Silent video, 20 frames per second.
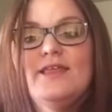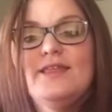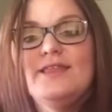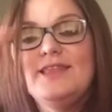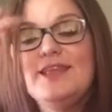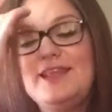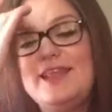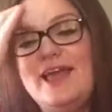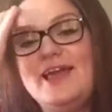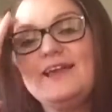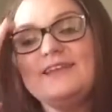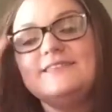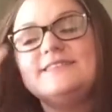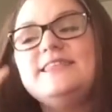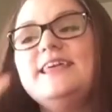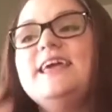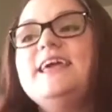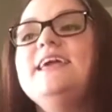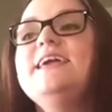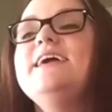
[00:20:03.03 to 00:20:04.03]
The next
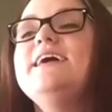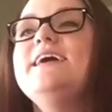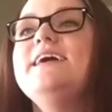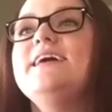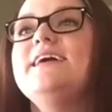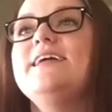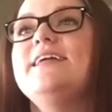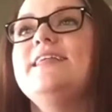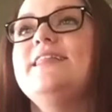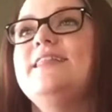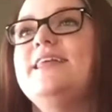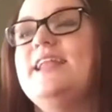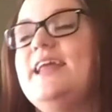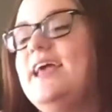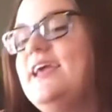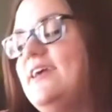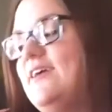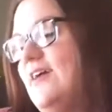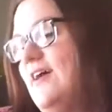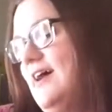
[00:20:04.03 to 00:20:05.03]
thing that
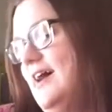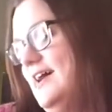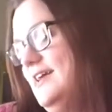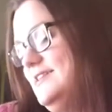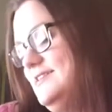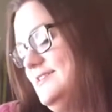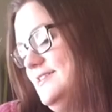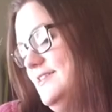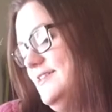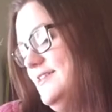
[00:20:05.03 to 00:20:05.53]
I got